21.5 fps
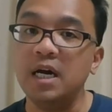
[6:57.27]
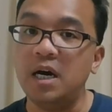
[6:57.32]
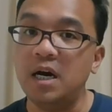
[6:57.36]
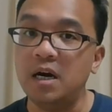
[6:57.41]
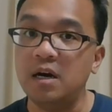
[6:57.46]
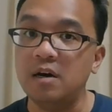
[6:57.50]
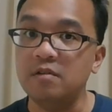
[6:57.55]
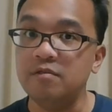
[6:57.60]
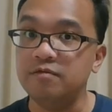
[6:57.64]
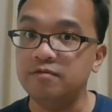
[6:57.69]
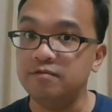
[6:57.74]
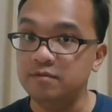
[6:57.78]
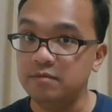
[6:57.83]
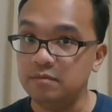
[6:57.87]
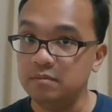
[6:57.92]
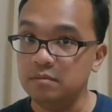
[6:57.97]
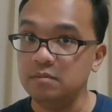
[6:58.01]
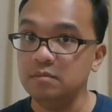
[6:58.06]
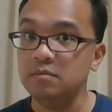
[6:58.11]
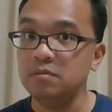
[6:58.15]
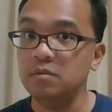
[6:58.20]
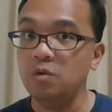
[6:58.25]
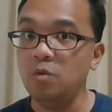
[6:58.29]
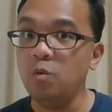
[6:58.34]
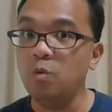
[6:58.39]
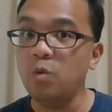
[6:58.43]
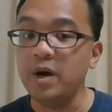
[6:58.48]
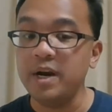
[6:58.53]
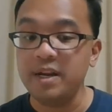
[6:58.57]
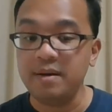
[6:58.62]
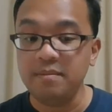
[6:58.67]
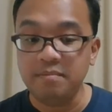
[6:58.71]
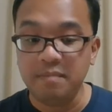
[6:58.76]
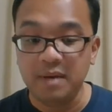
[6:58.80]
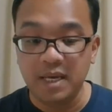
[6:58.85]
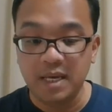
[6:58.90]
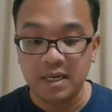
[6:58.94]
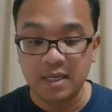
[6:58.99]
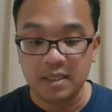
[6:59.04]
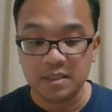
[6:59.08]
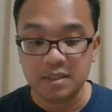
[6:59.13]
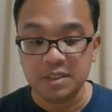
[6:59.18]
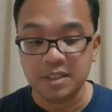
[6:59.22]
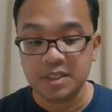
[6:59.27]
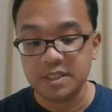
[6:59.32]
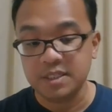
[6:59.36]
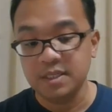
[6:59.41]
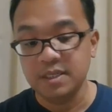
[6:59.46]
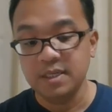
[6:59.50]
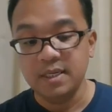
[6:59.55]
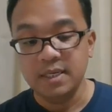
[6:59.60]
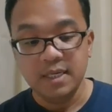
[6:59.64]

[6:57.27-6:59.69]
of what it means.